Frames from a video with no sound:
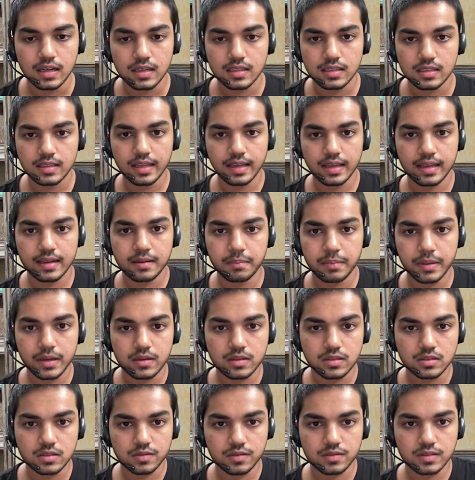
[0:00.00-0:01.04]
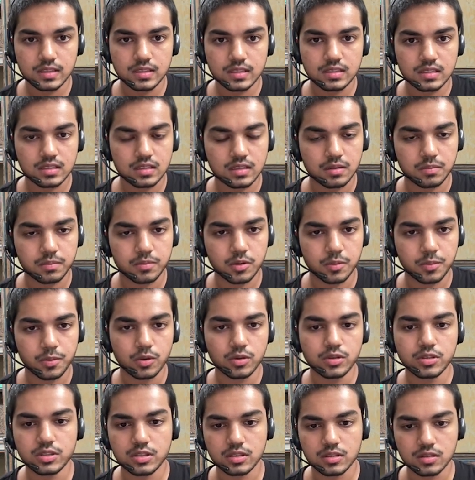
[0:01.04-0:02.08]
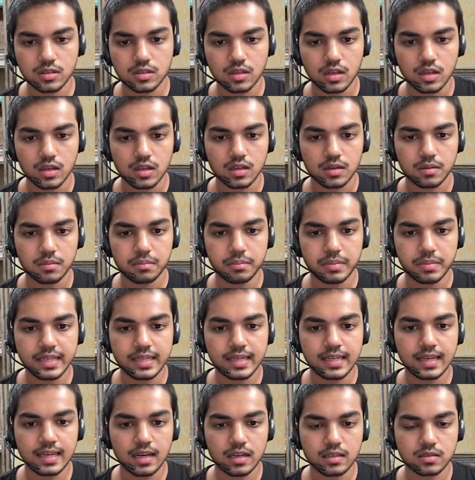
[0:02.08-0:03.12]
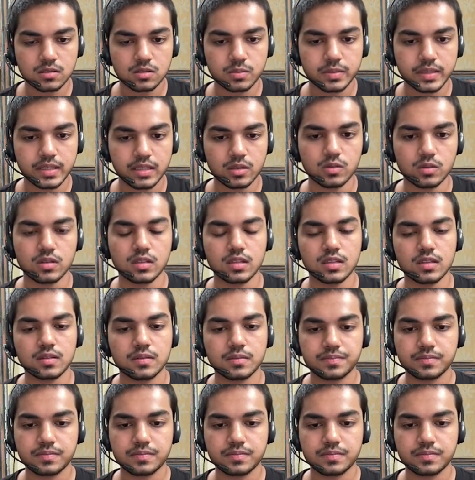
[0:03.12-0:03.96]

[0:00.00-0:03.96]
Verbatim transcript: Then, because of this proportion, BD has to be 2T.